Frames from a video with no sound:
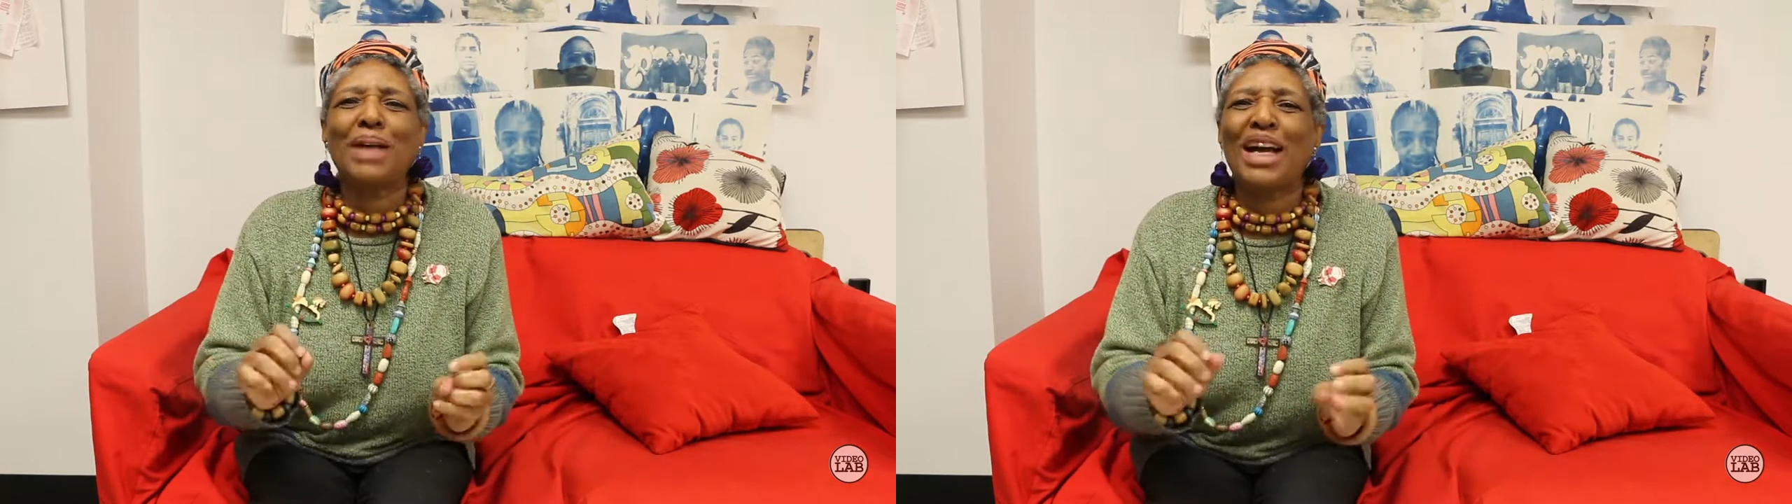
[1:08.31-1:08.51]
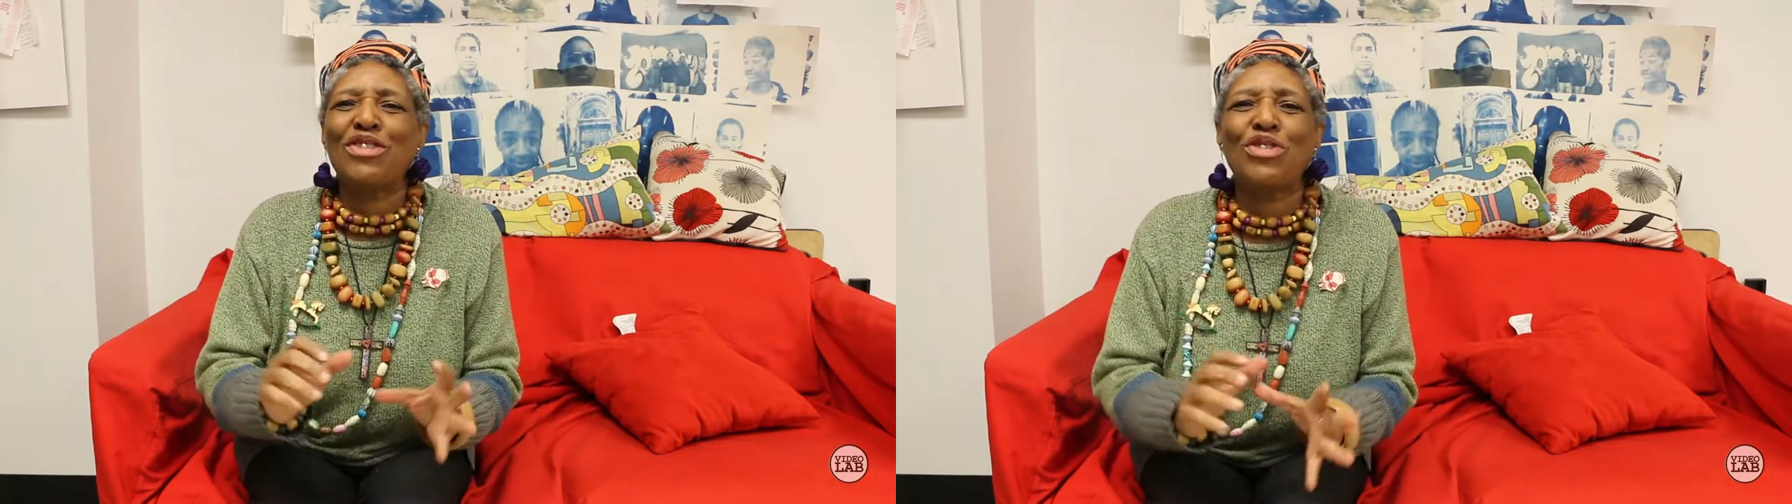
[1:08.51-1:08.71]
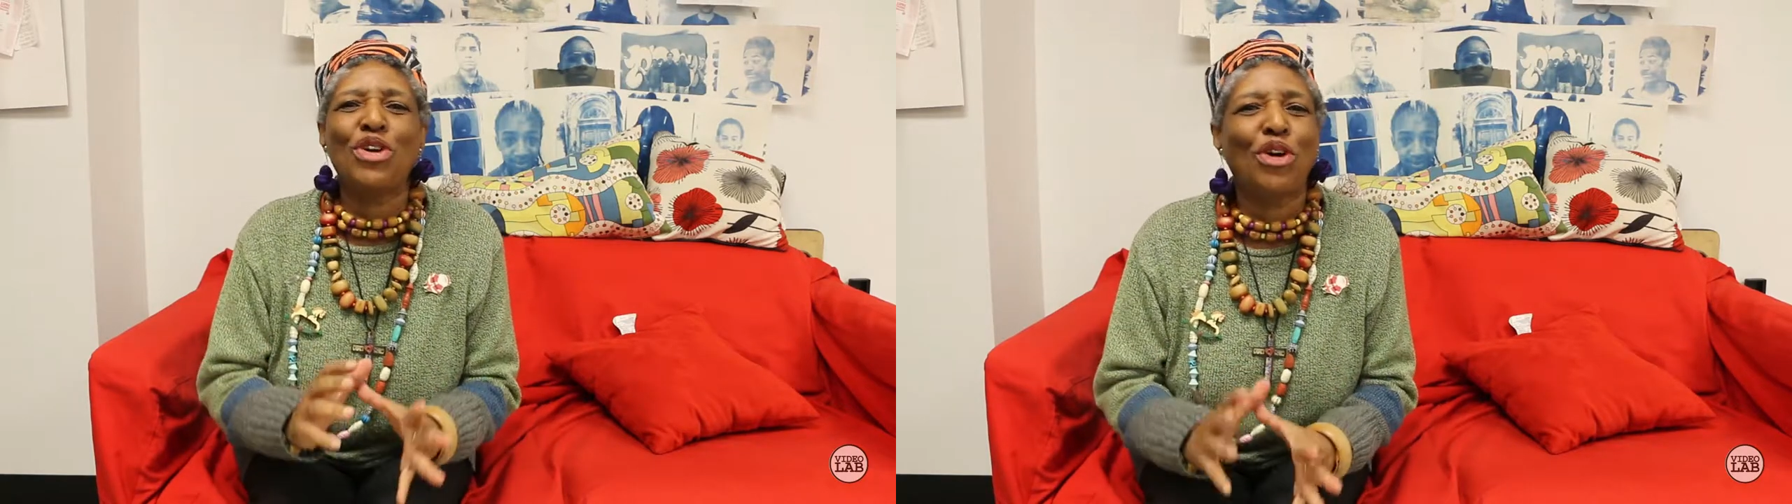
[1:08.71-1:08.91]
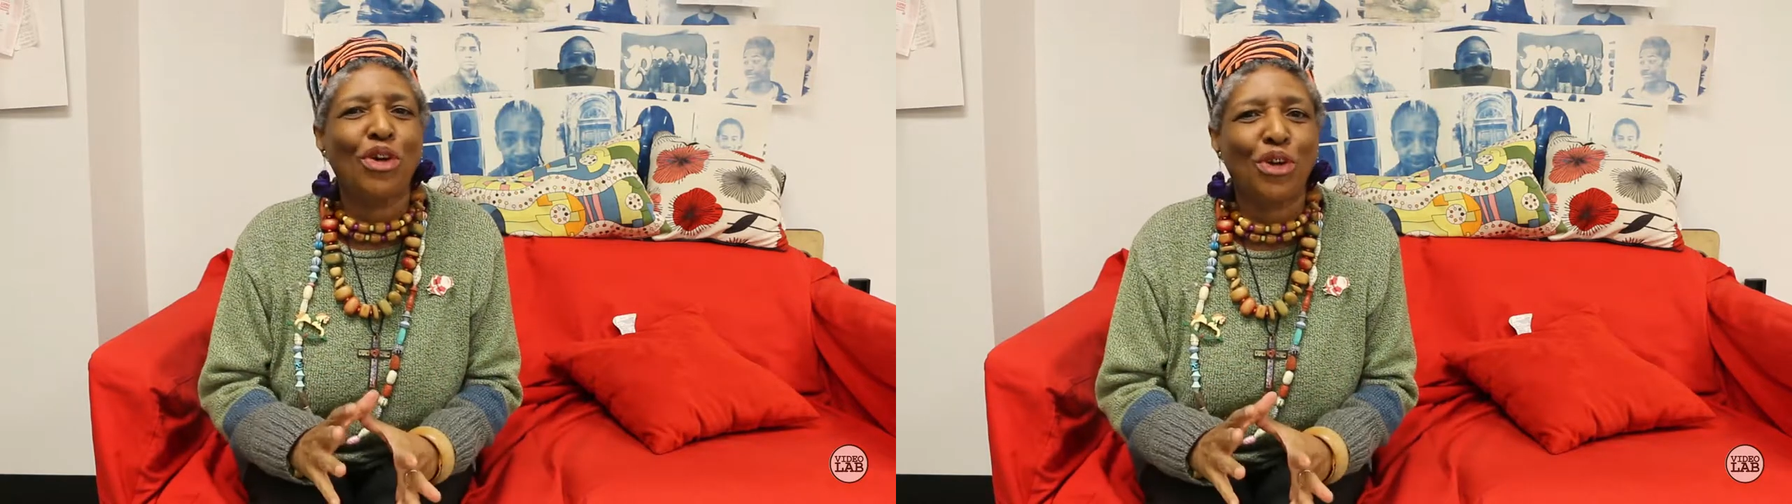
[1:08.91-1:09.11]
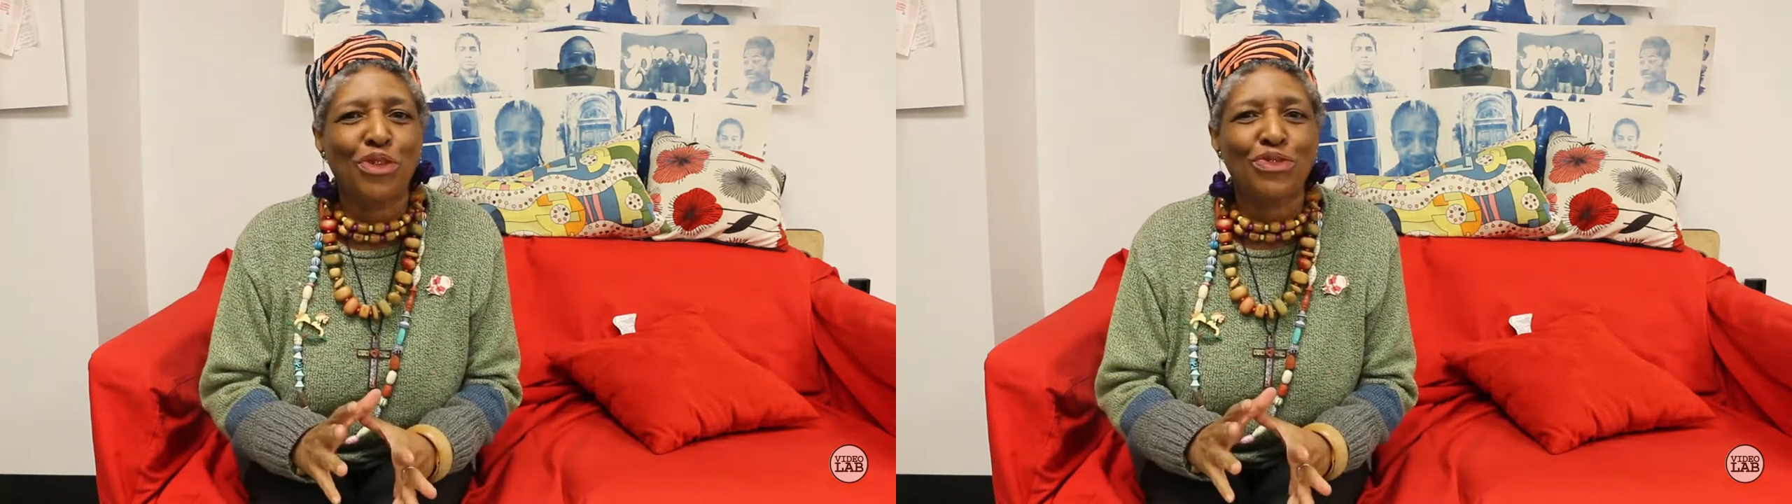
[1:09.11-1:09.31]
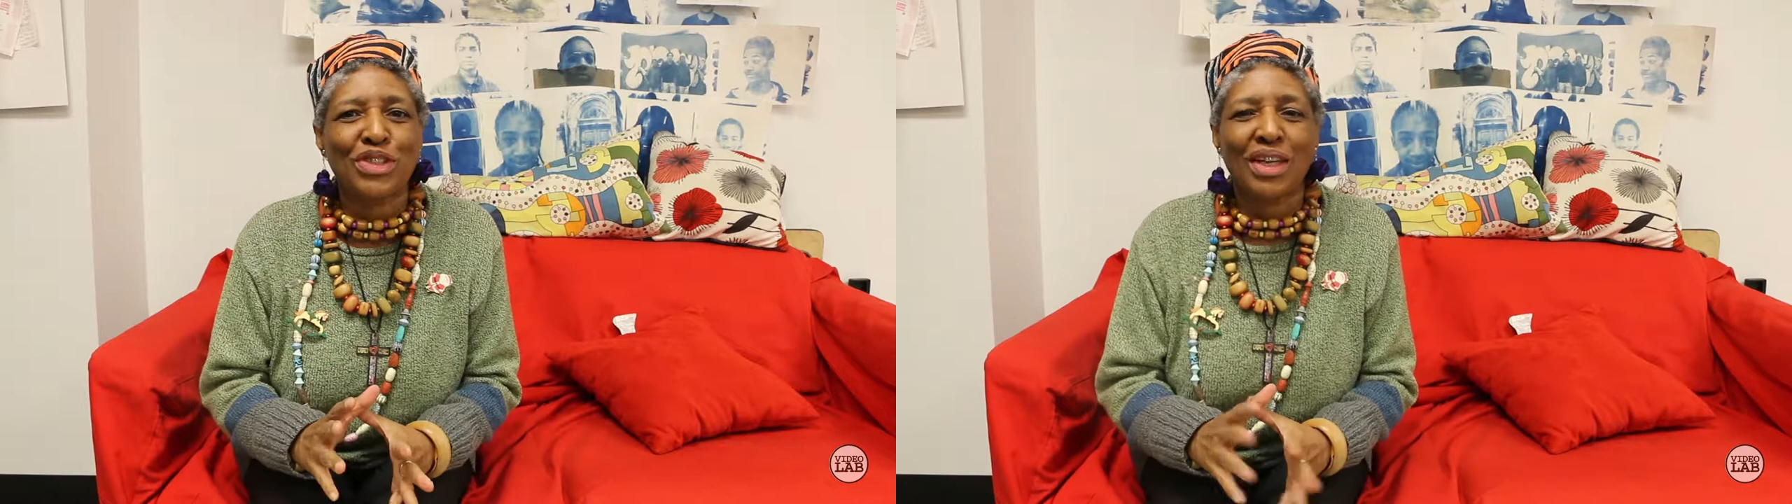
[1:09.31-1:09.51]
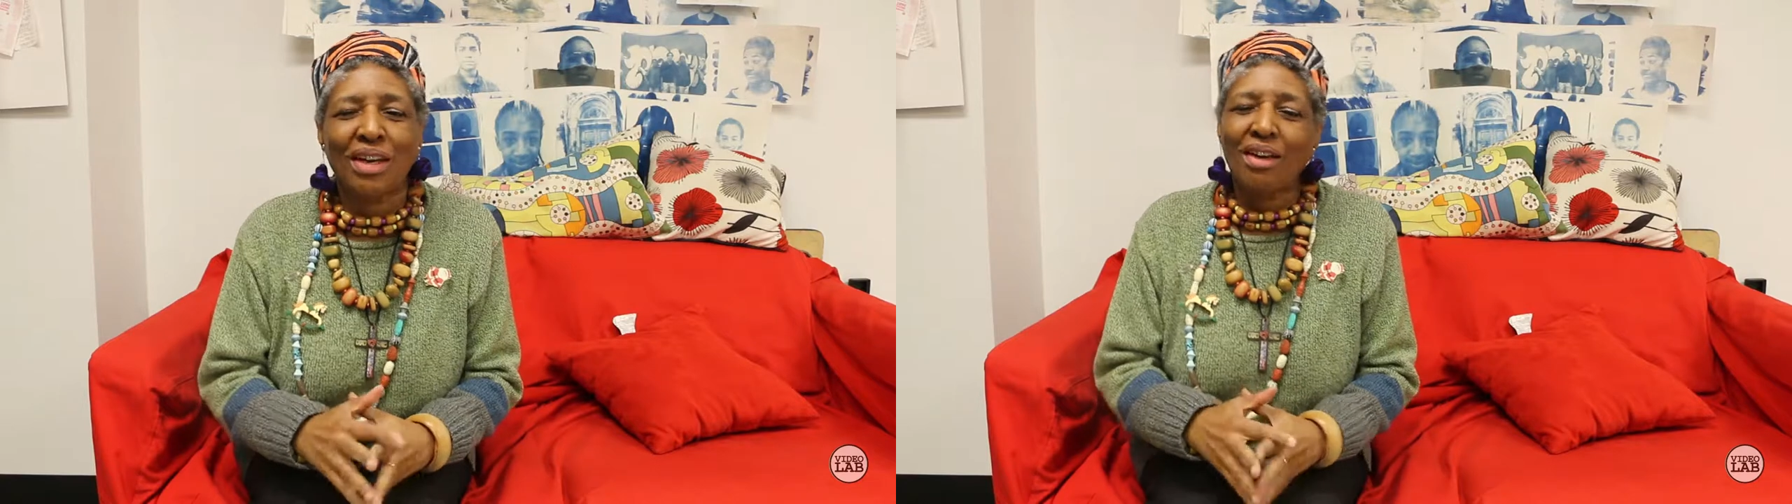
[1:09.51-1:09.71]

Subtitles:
my nerves.